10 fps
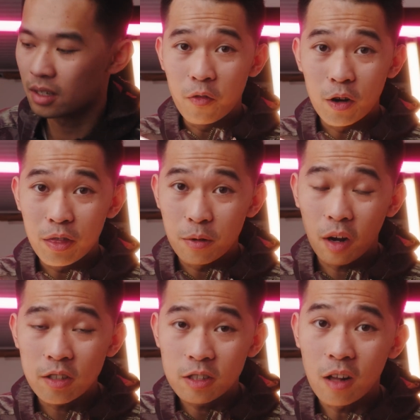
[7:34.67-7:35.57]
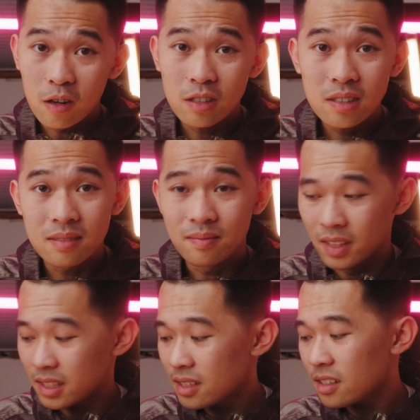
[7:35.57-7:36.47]
For $300,
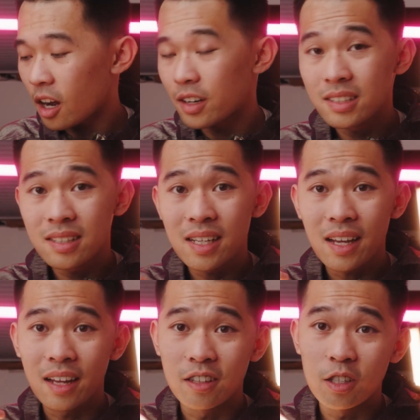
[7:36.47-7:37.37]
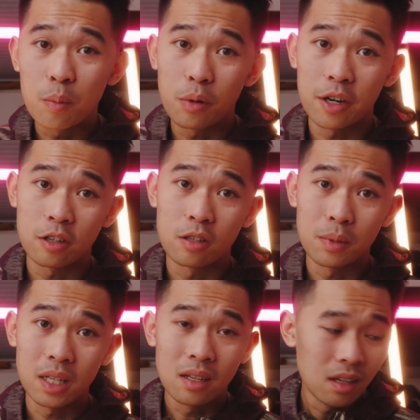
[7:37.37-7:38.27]
this is honestly a deal breaker to me.